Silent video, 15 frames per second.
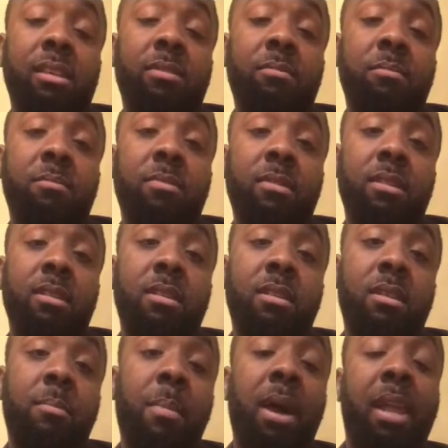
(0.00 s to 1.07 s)
it
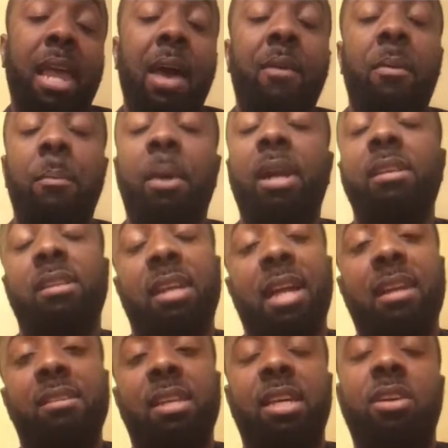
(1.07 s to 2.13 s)
by allowing money to
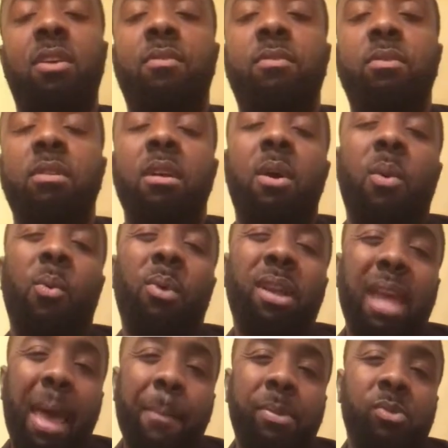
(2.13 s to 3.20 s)
kind of take over, what
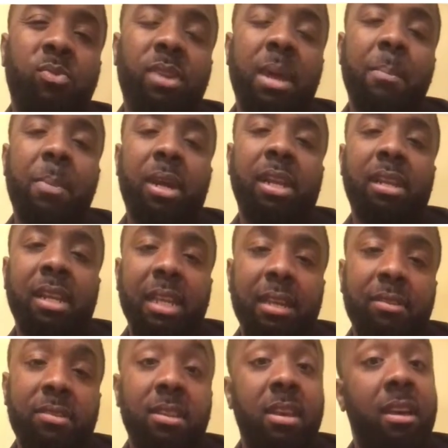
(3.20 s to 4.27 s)
happens when that money
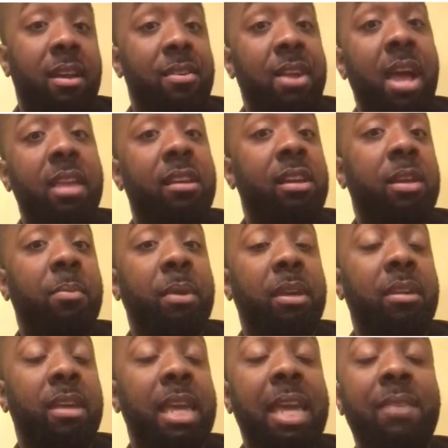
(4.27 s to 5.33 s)
leaves? Now you're going to
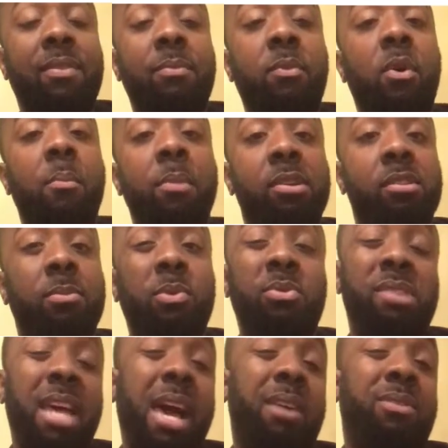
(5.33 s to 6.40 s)
be even more miserable
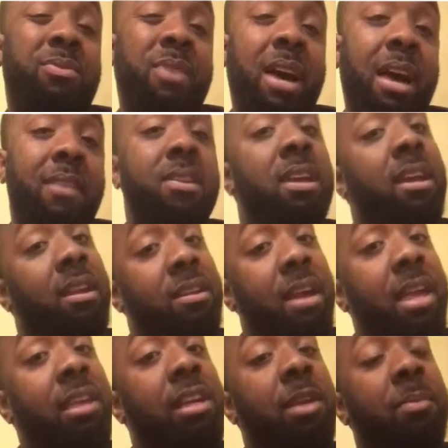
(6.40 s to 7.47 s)
times 5.
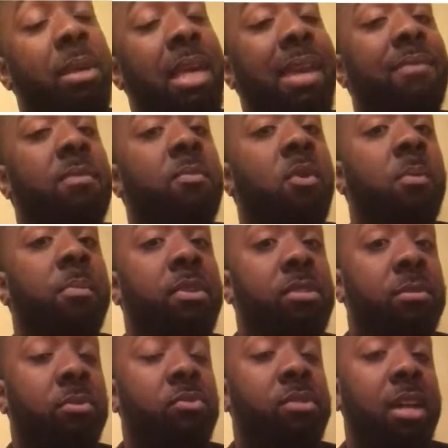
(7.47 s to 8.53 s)
Now you're going to be even more
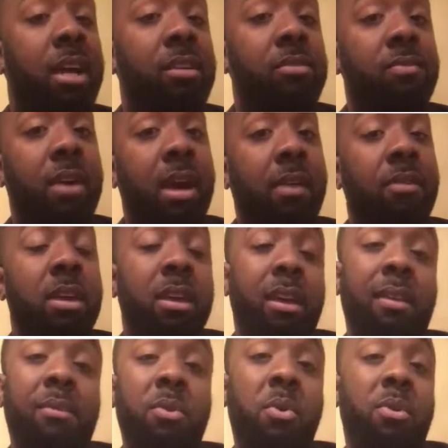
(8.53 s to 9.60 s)
miserable times 5.
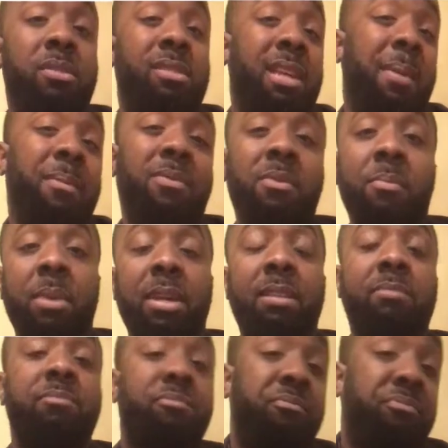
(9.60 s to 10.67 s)
And of course, coming from me,